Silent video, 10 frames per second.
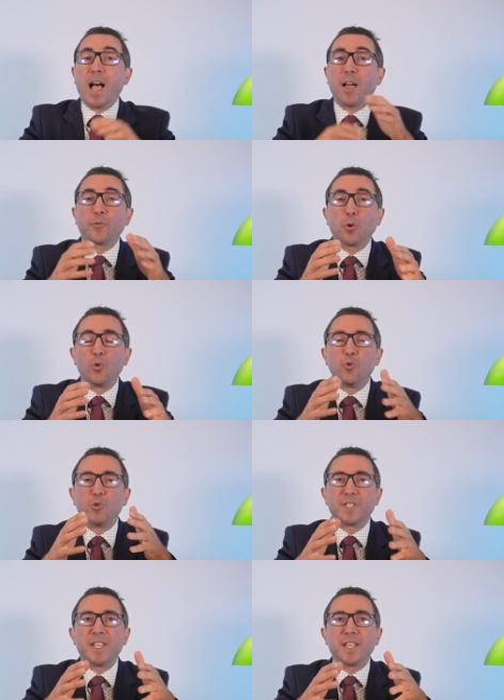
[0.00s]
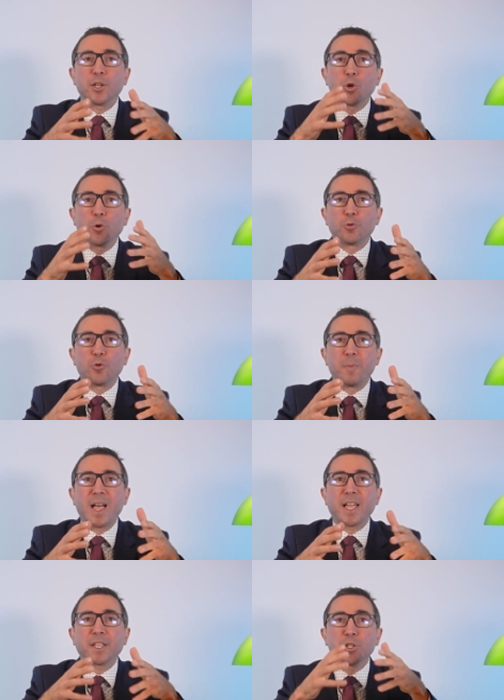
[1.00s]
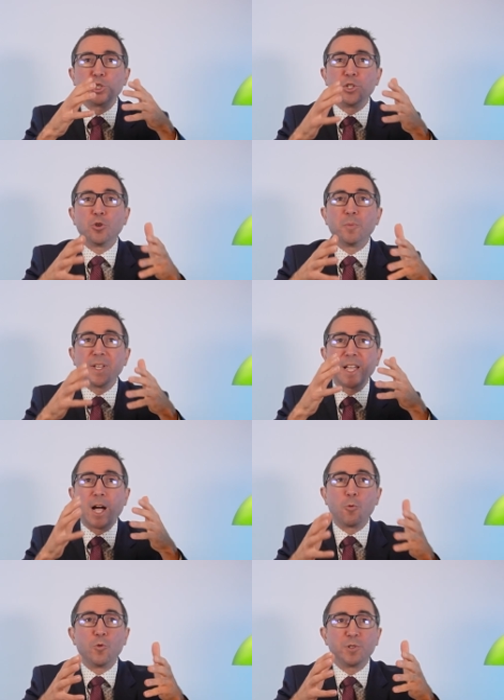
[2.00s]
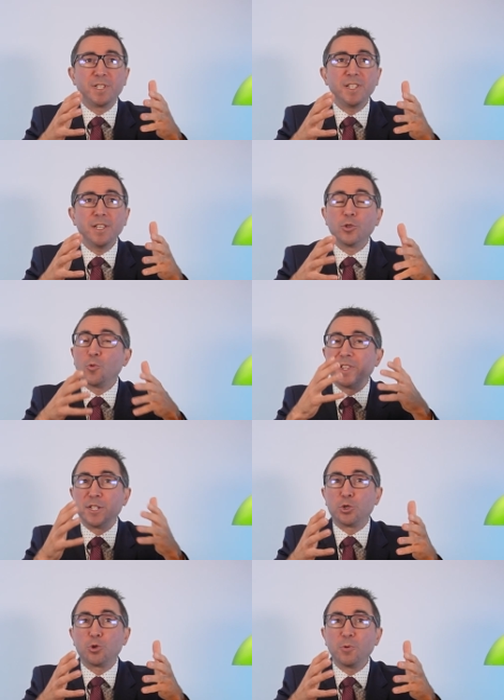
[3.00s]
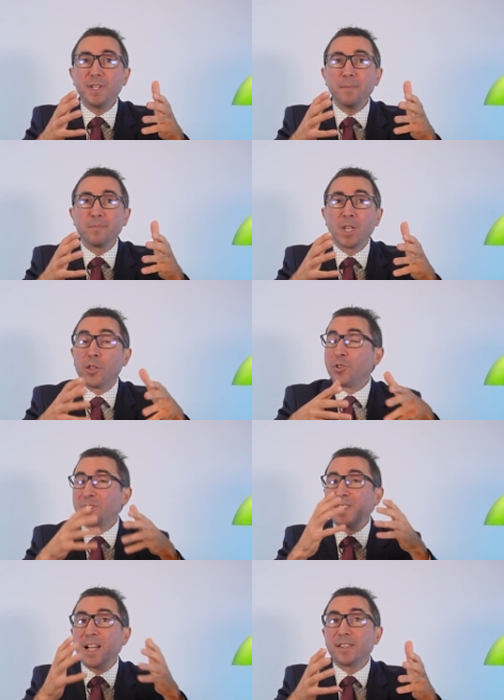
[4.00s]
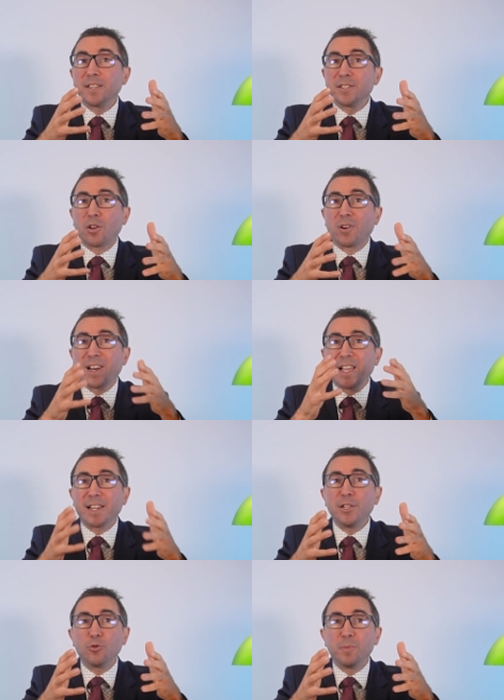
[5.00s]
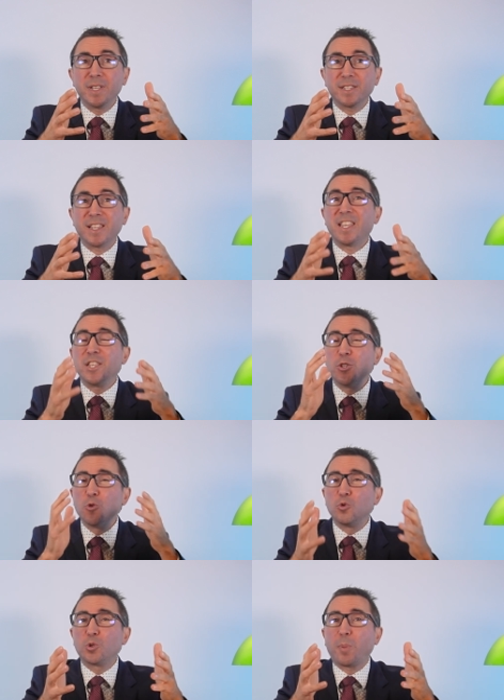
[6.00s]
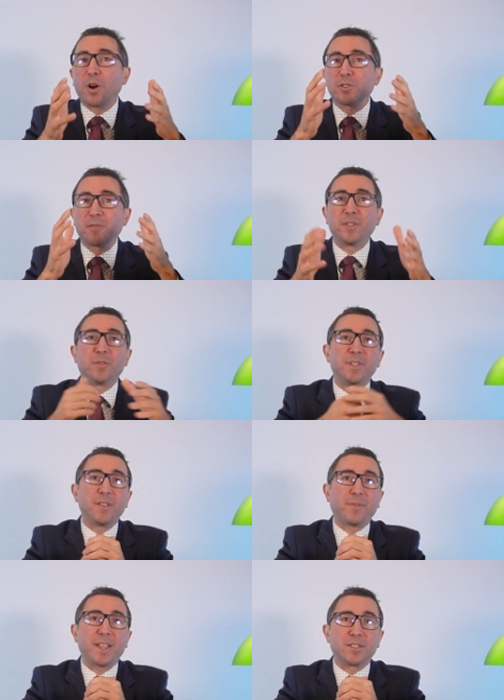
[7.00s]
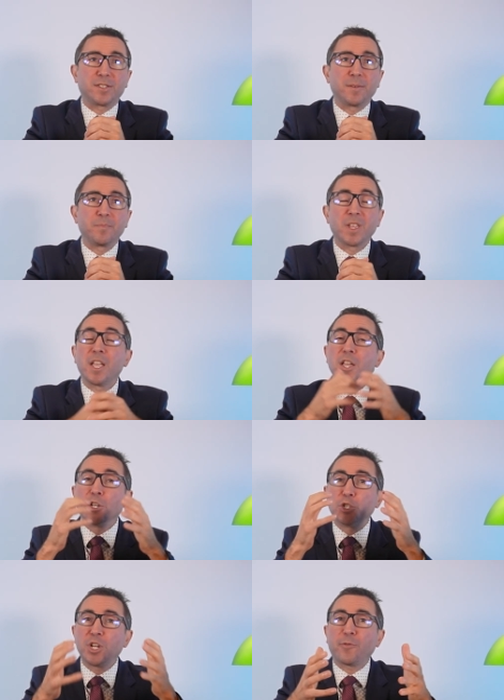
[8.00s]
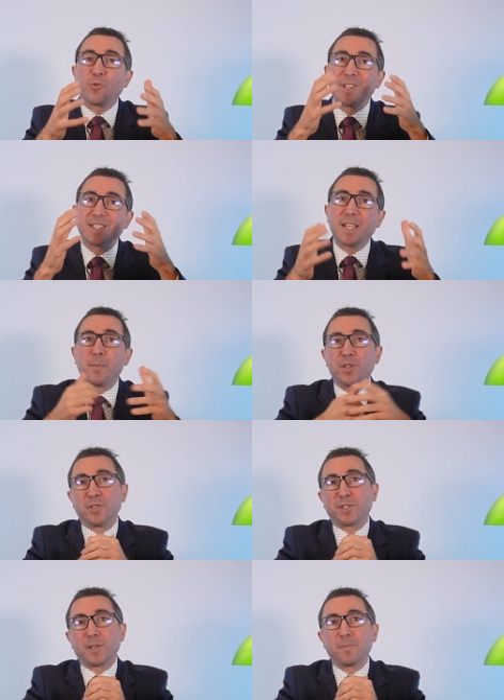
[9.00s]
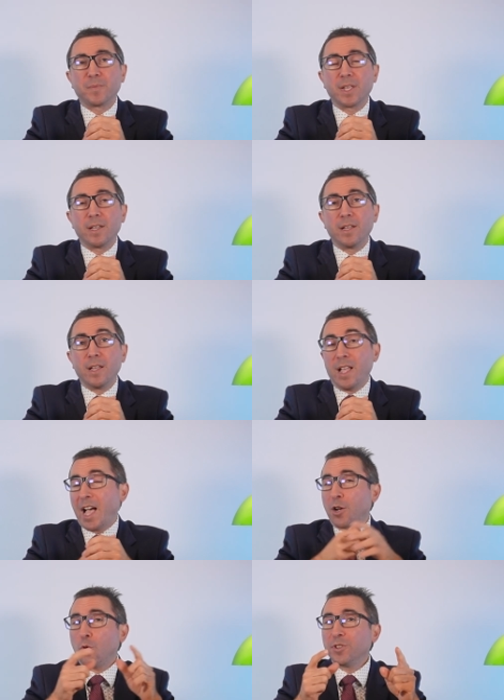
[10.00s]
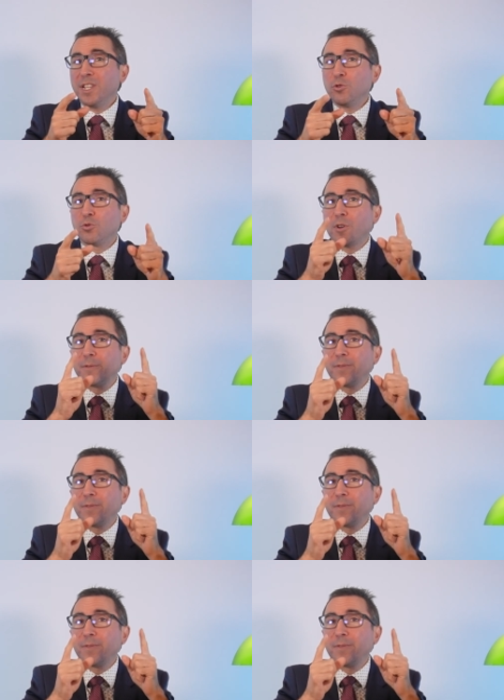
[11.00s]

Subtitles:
After losing cornerback Chidobe Awuzie to an injury, the Titans are likely to miss a huge part of their defense, Jeffrey Simmons. According to the